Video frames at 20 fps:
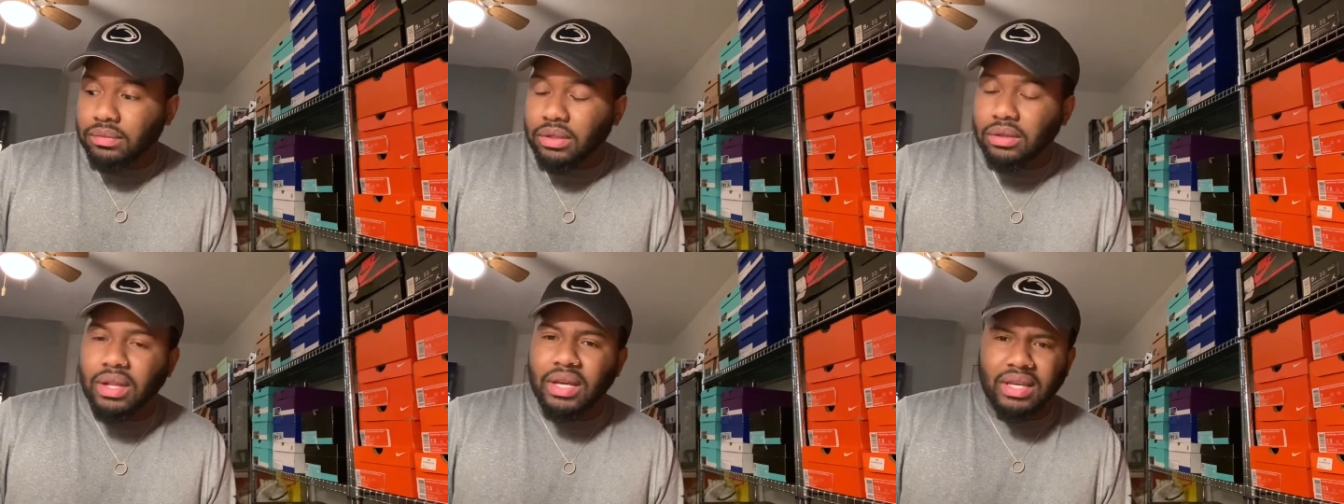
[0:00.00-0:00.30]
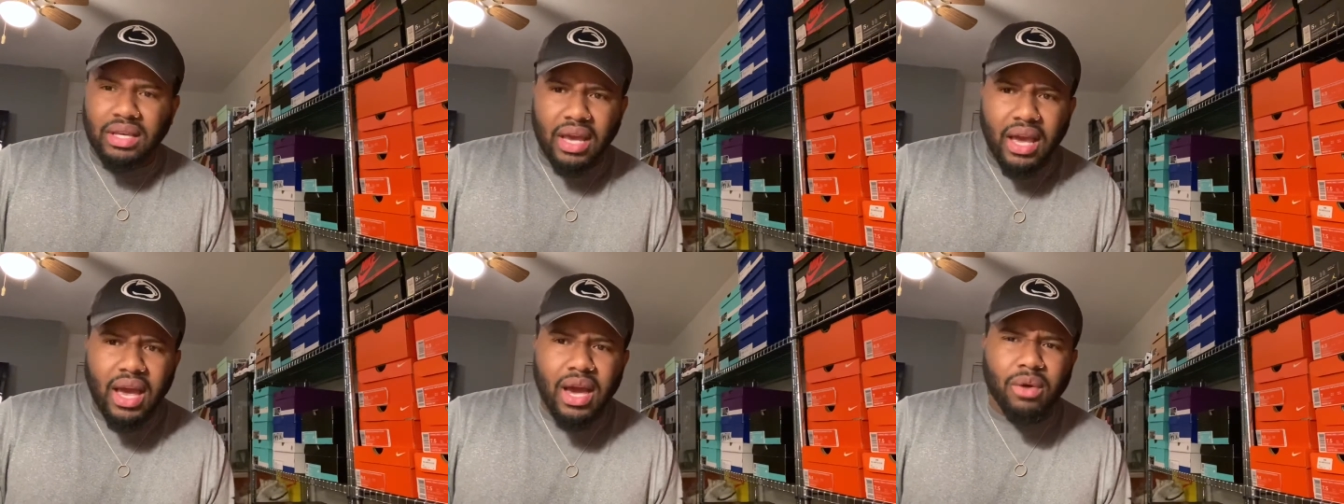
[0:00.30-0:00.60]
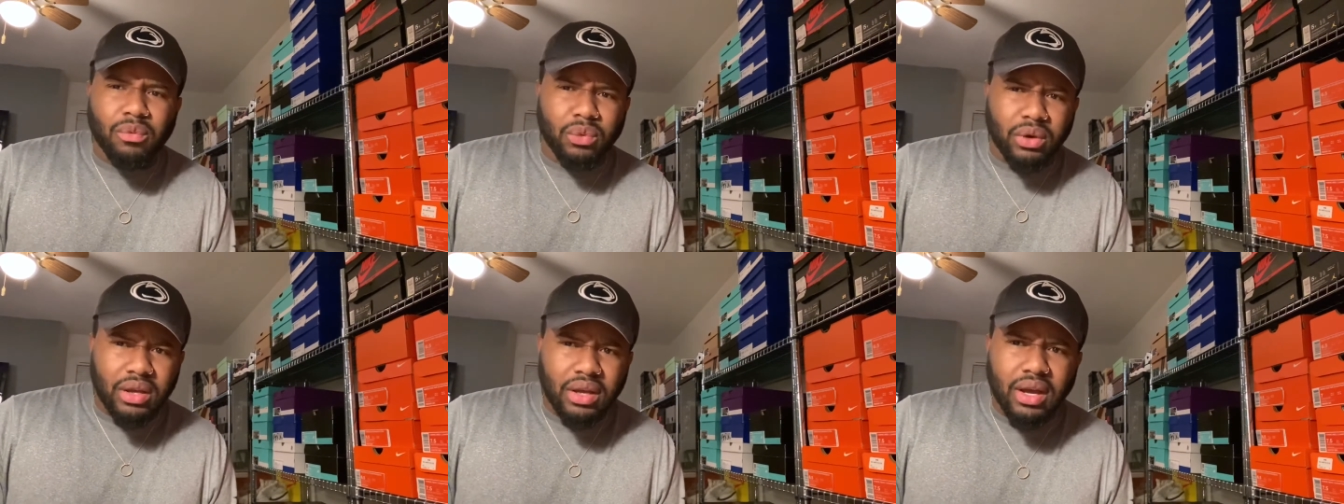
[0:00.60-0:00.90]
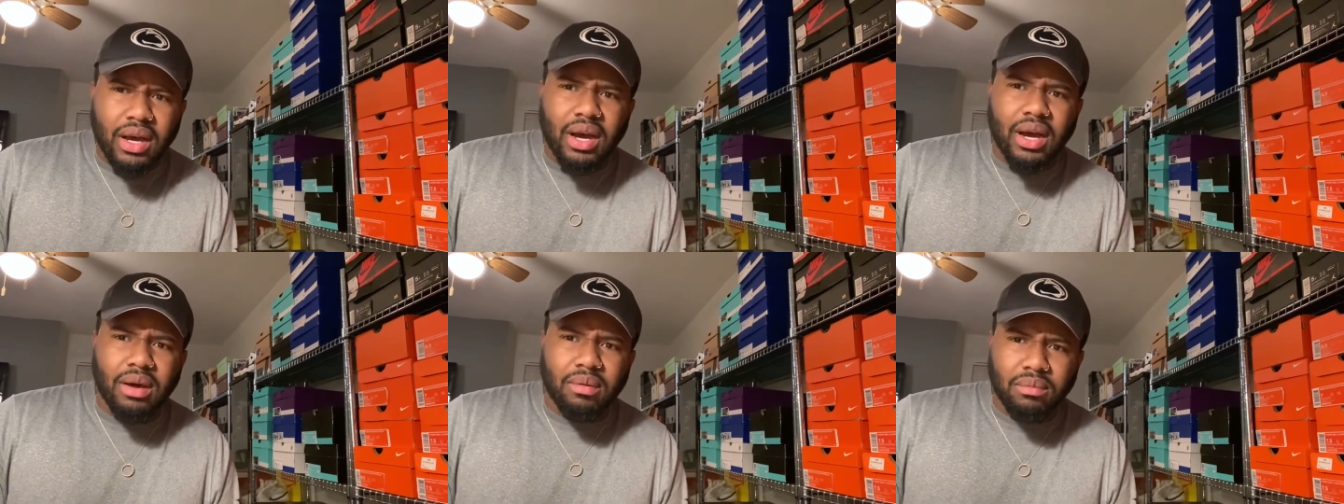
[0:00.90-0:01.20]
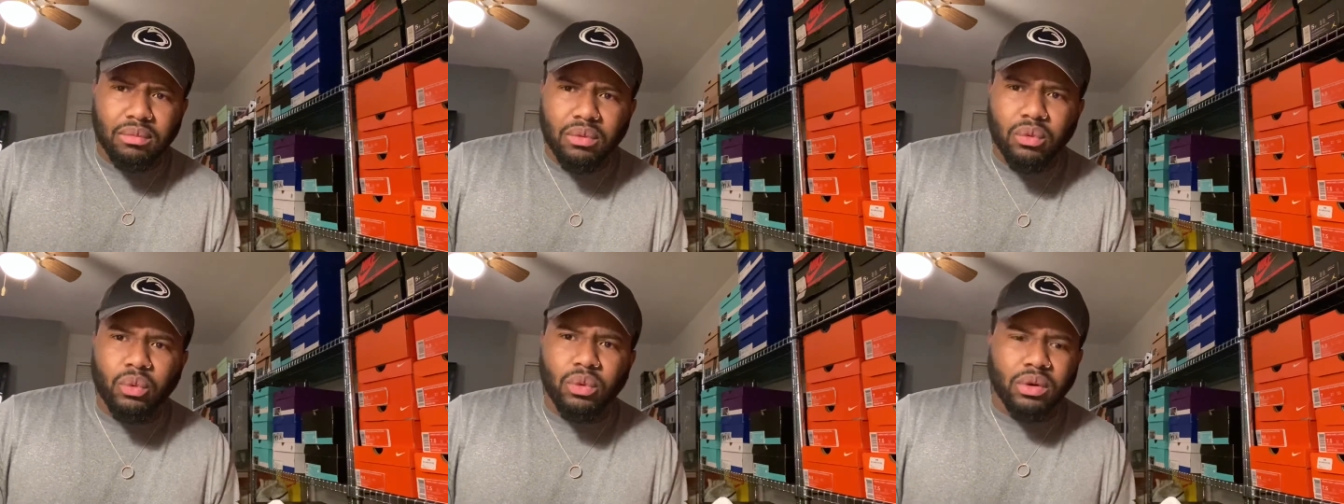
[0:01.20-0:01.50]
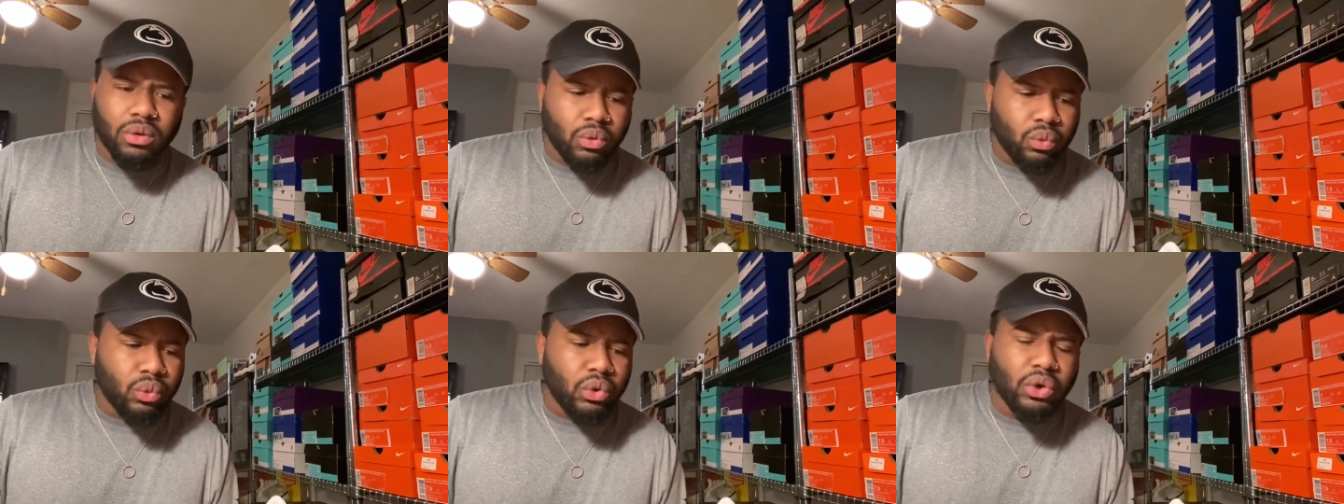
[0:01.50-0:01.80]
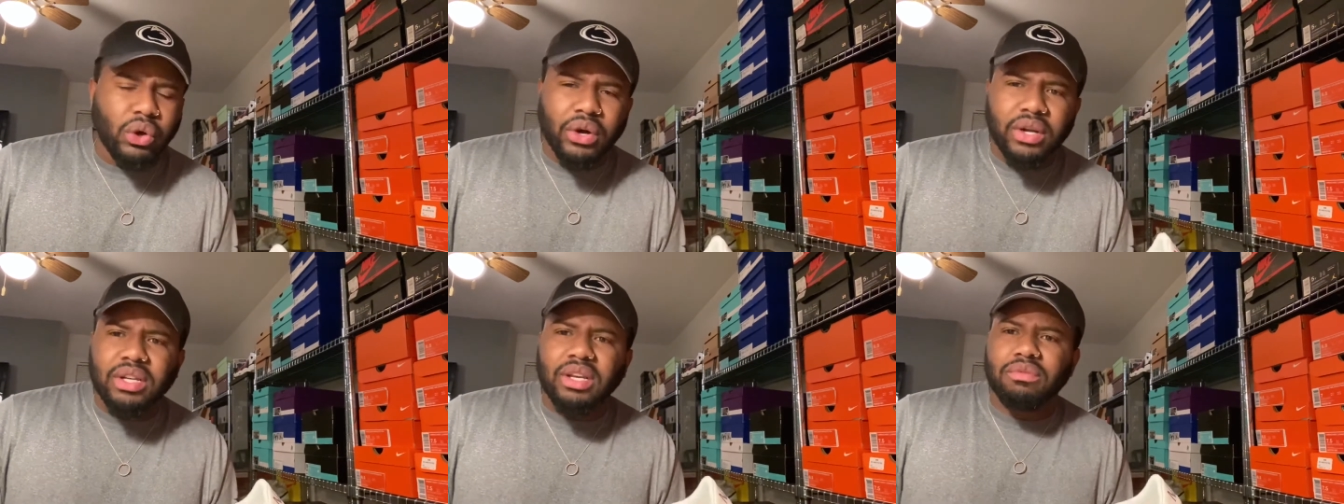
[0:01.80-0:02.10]
They're like, yeah, we, um, we're, we'll
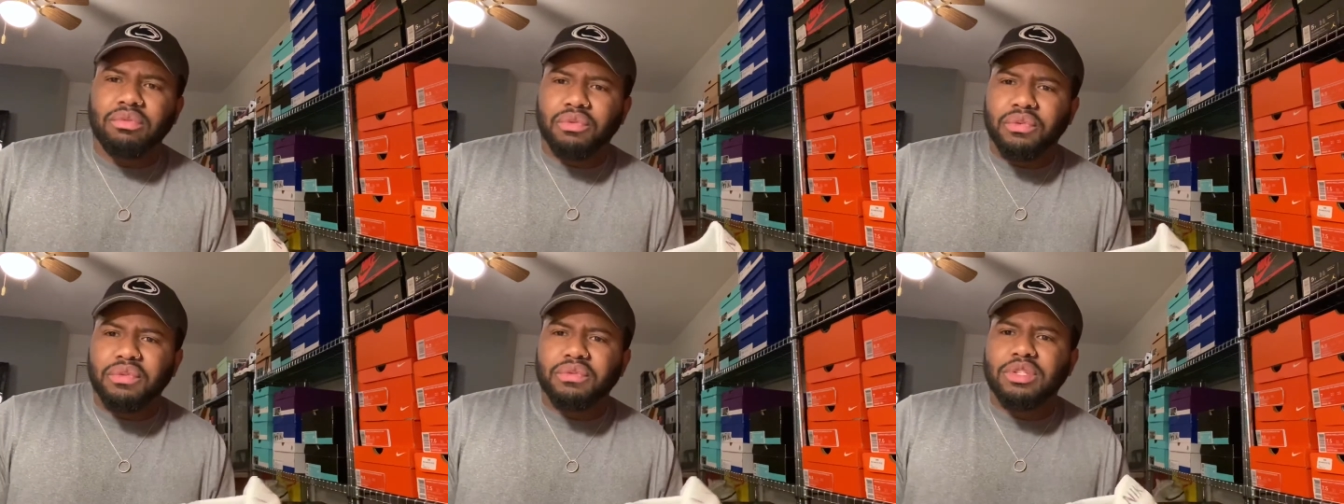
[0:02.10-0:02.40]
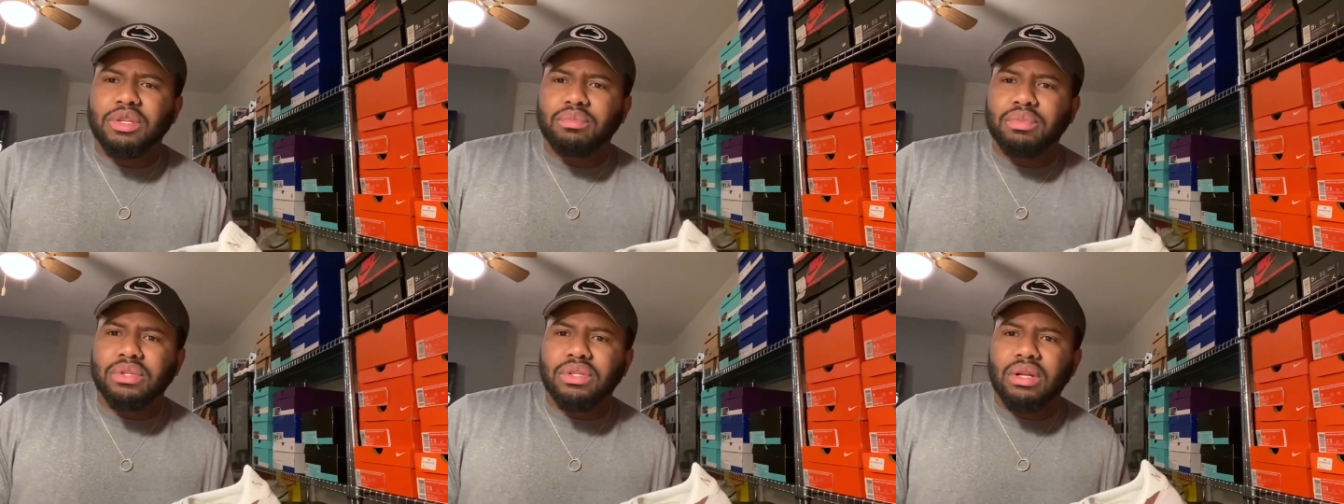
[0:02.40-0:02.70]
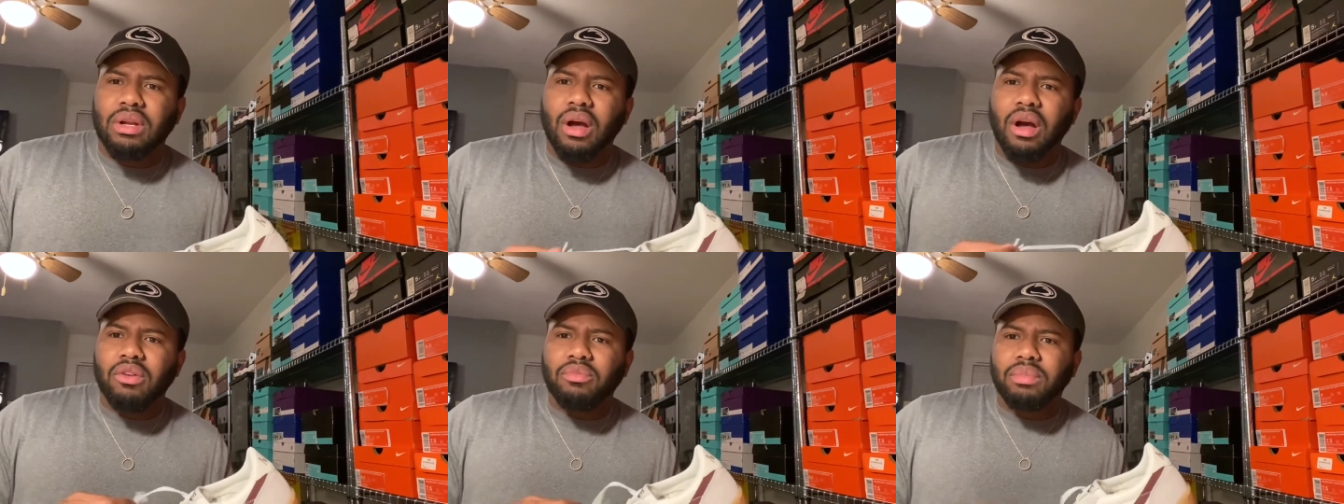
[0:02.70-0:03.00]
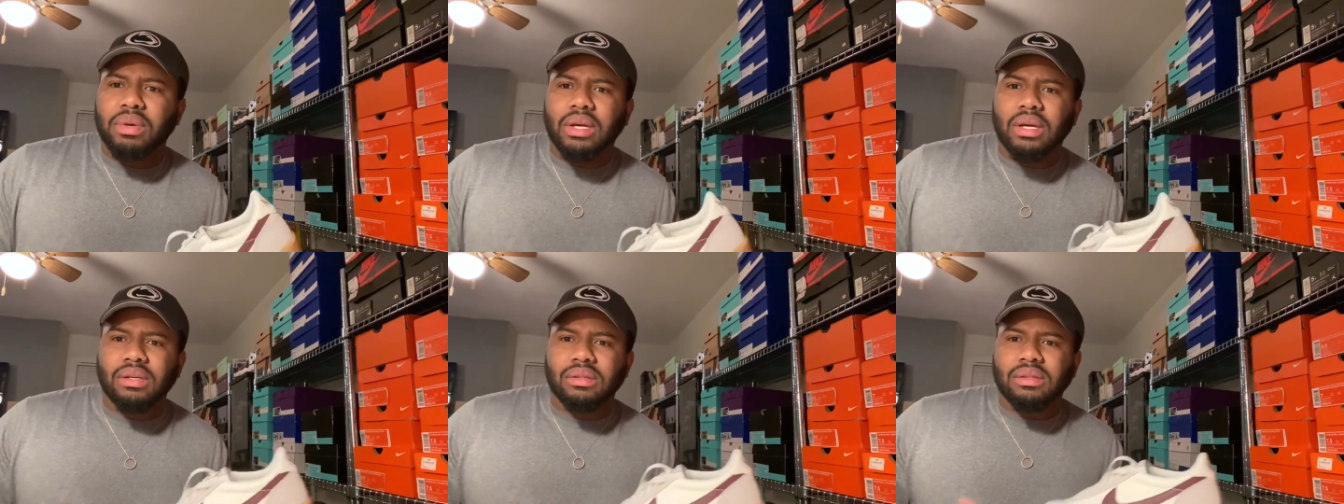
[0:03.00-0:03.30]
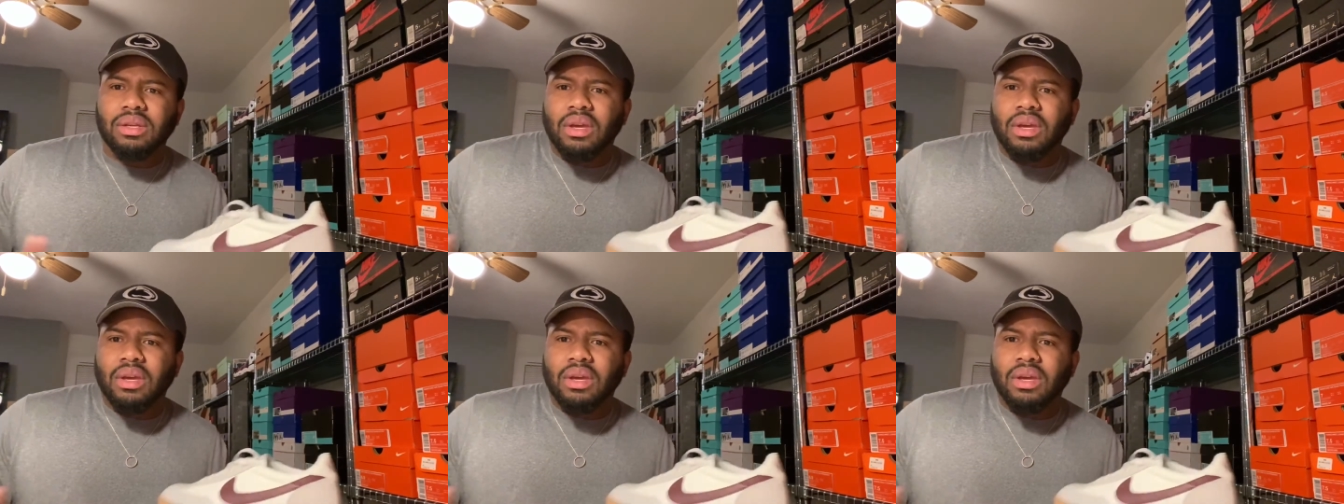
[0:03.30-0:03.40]
go ahead and give you 15% off because,